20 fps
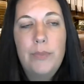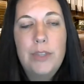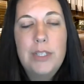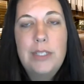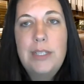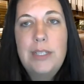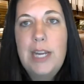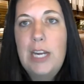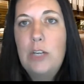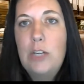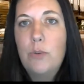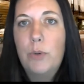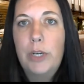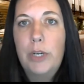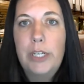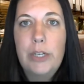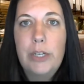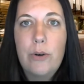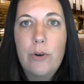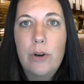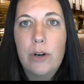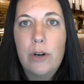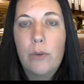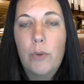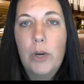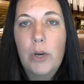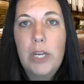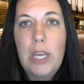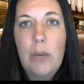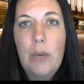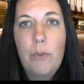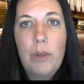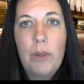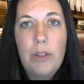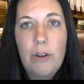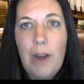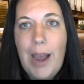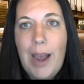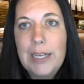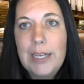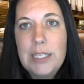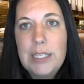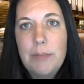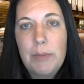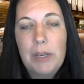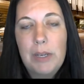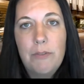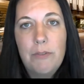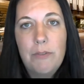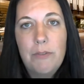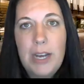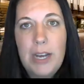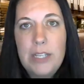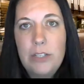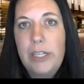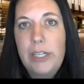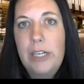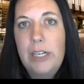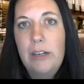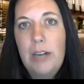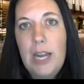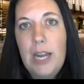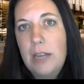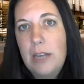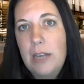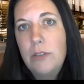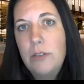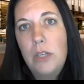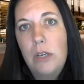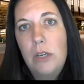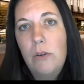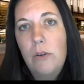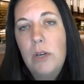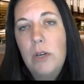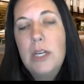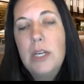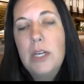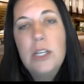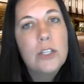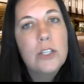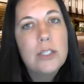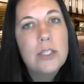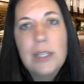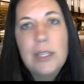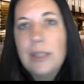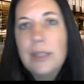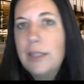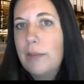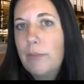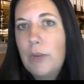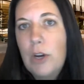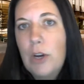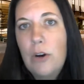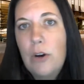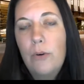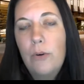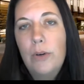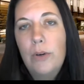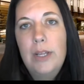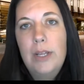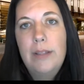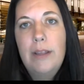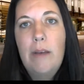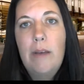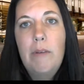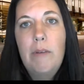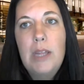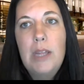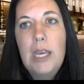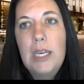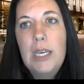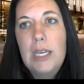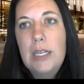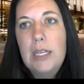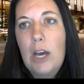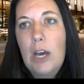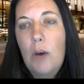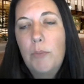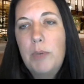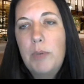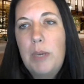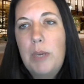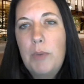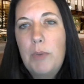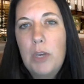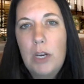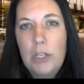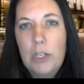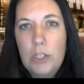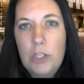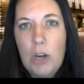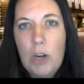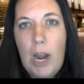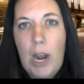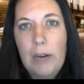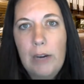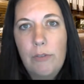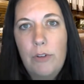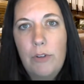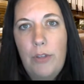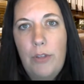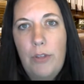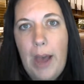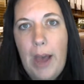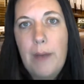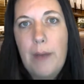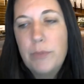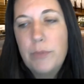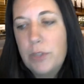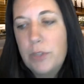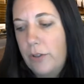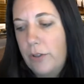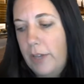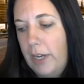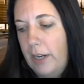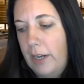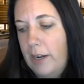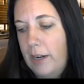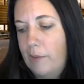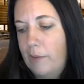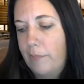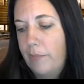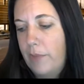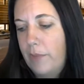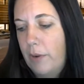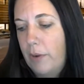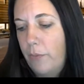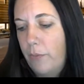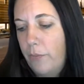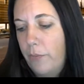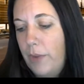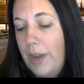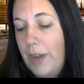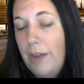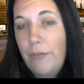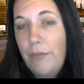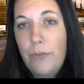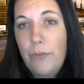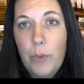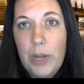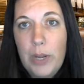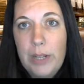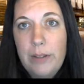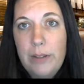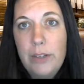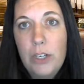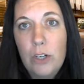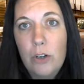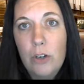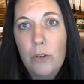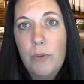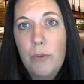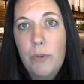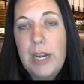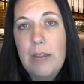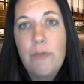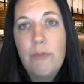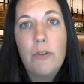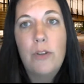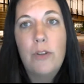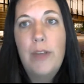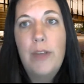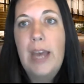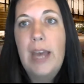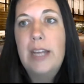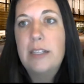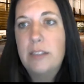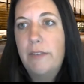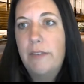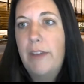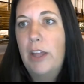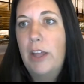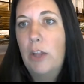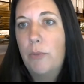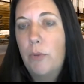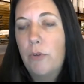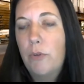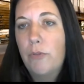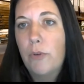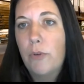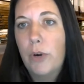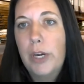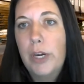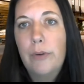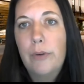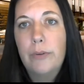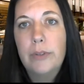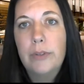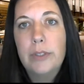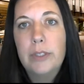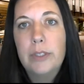the stage where you are working with your academic advisor here at ASU, just let them know. That way they can help keep you on track for that, so that when you're ready for that, it's available for you.